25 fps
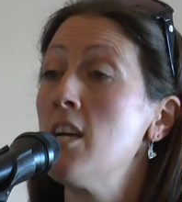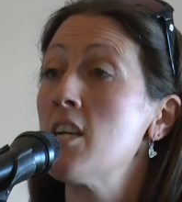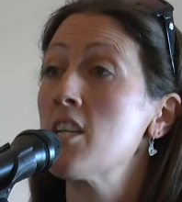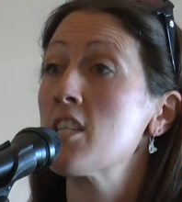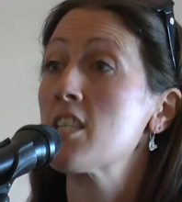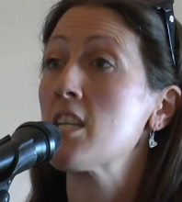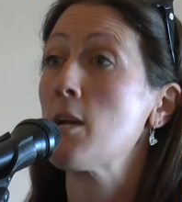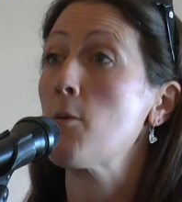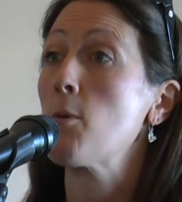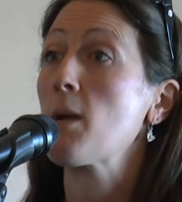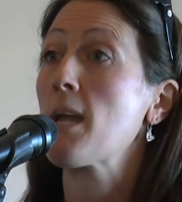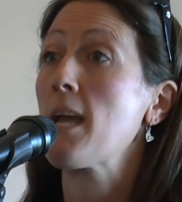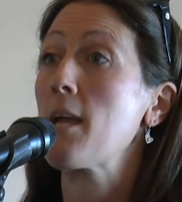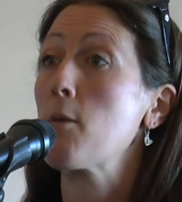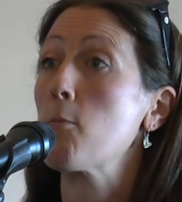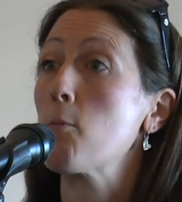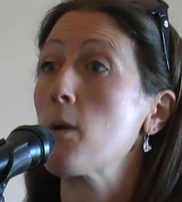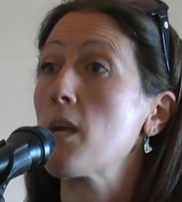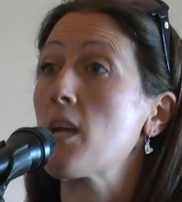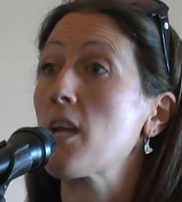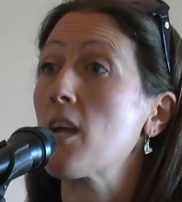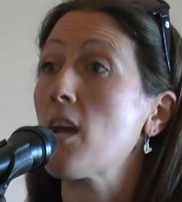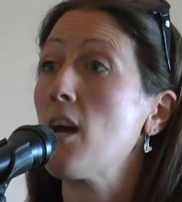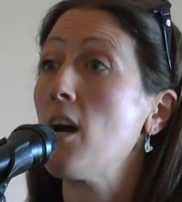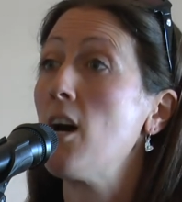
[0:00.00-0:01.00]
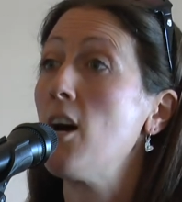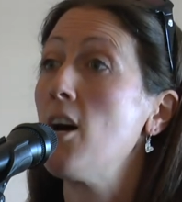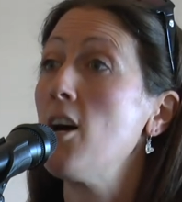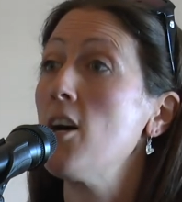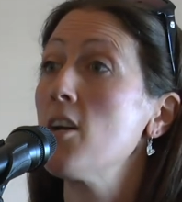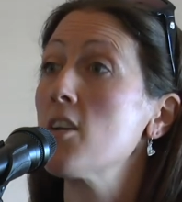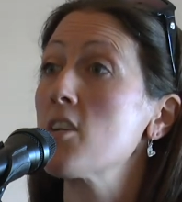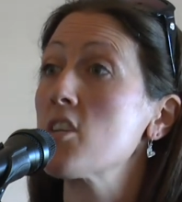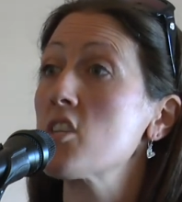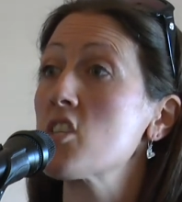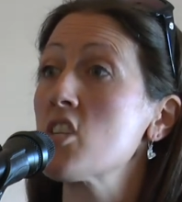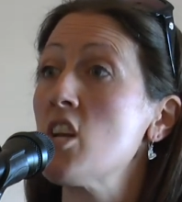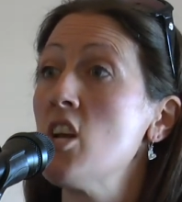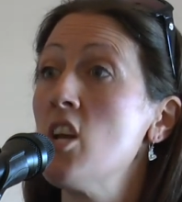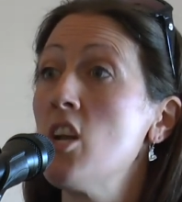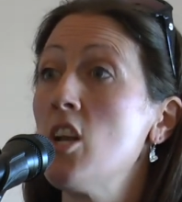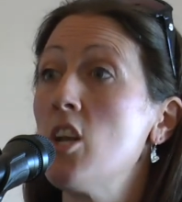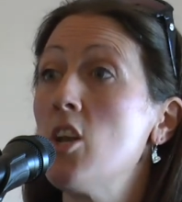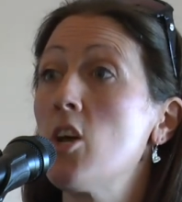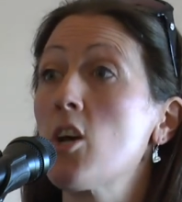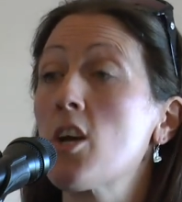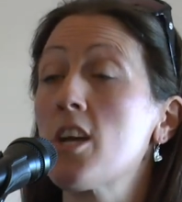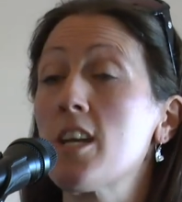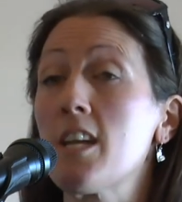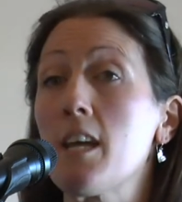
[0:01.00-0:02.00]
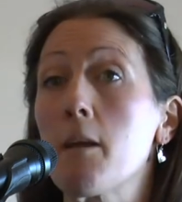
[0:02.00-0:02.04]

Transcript: So again, we can't look